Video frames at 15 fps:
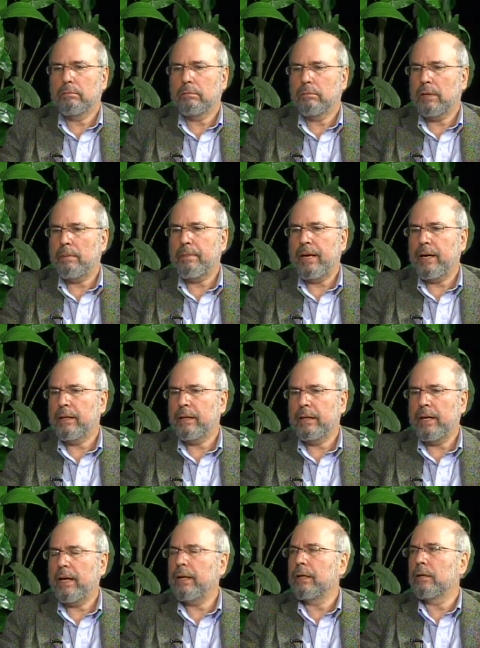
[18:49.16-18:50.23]
abandoned
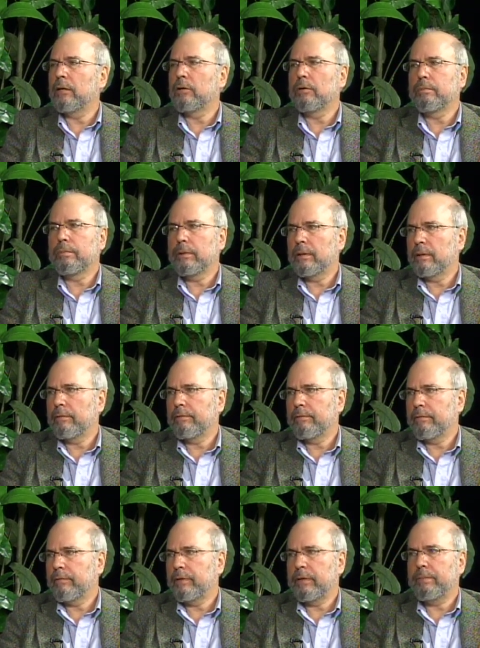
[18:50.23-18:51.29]
any hope of
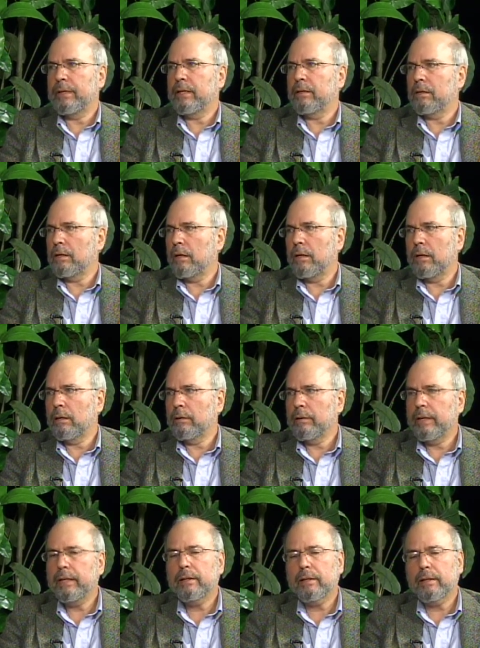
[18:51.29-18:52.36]
there being a God or
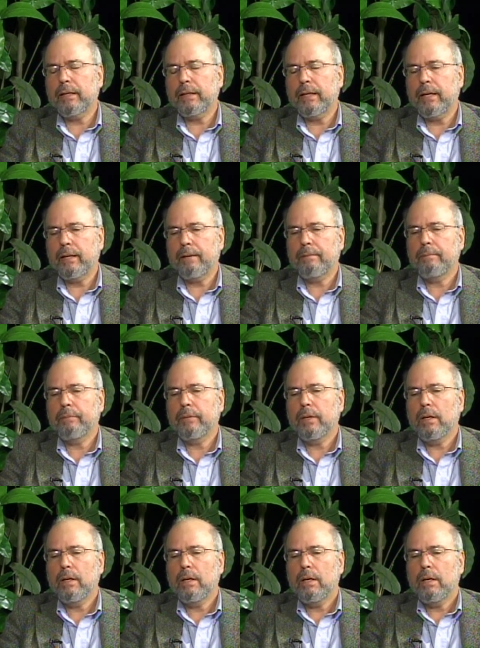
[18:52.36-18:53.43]
anything like that.
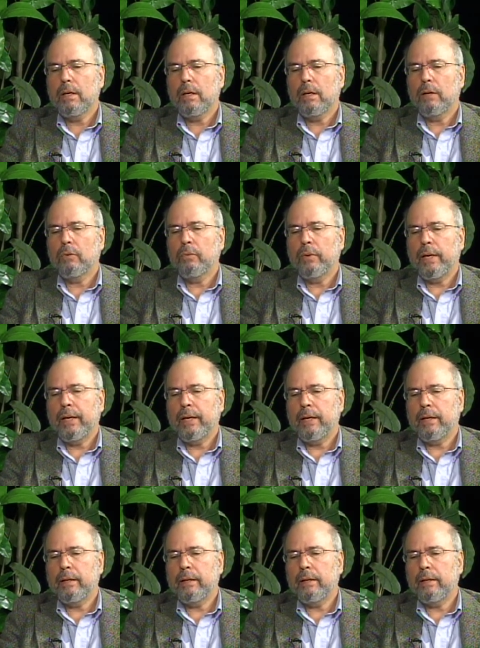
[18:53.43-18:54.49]

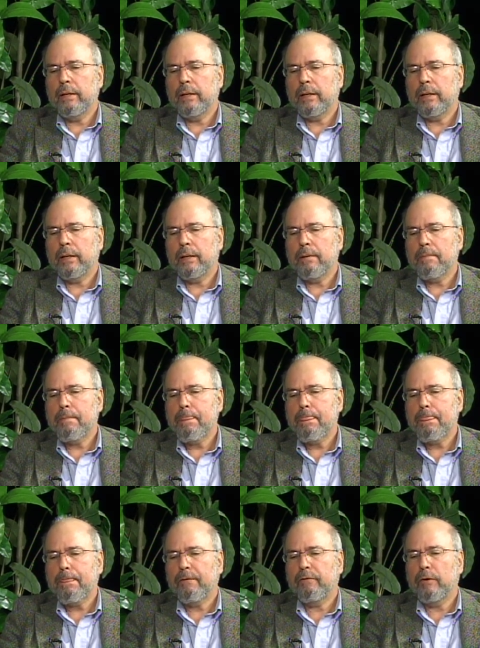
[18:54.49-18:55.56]
When, um,
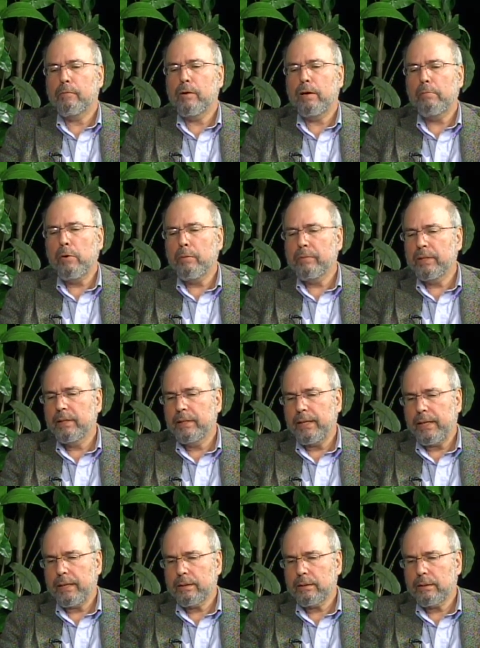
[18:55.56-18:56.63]
from one moment to the
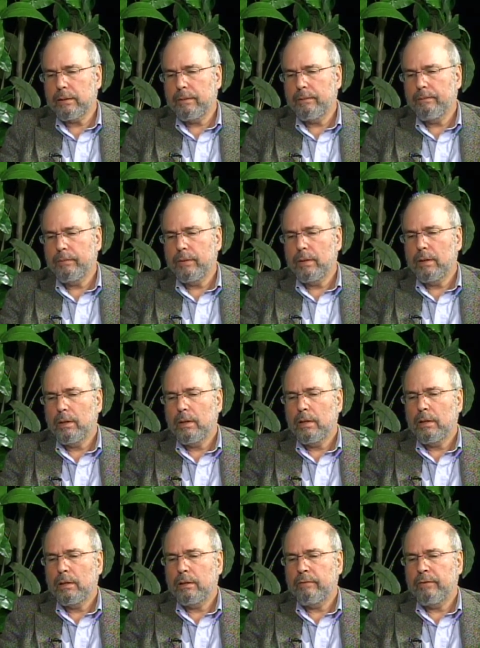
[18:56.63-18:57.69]
next,
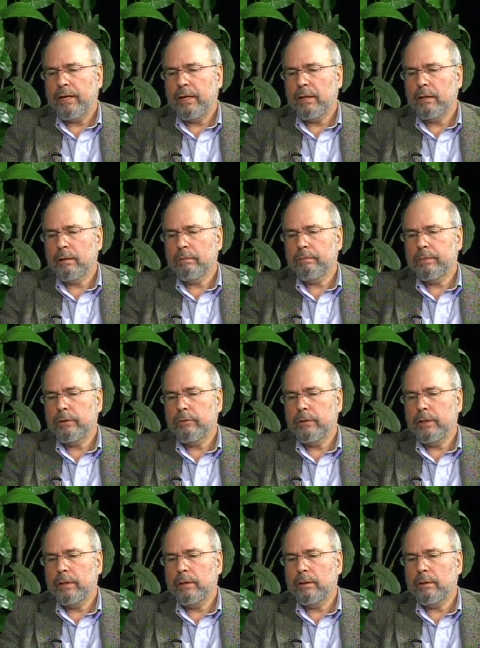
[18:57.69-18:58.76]
the veil
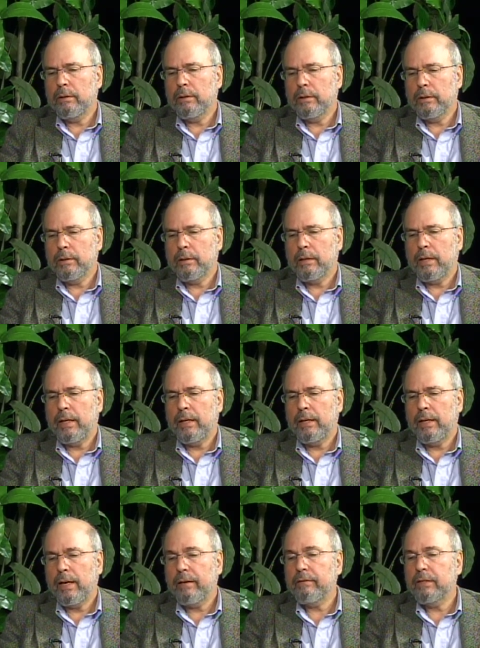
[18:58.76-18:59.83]
between earth
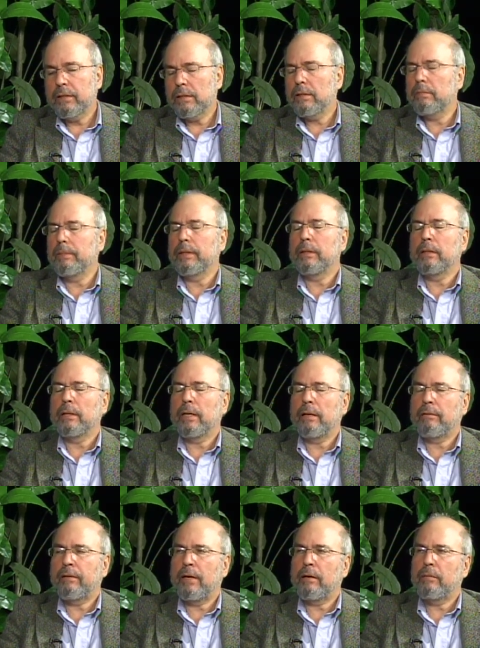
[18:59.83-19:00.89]
and heaven disappeared, and I
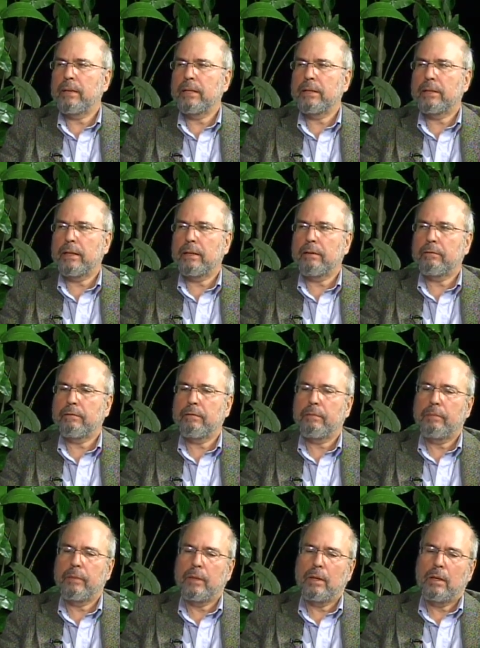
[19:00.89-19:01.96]
found myself
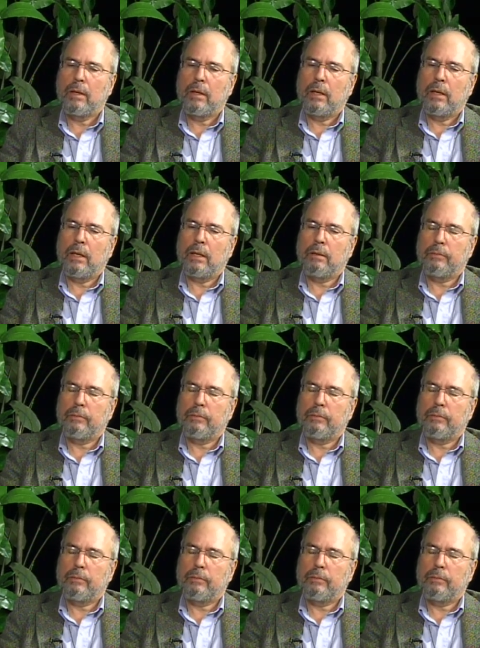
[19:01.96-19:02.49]
in the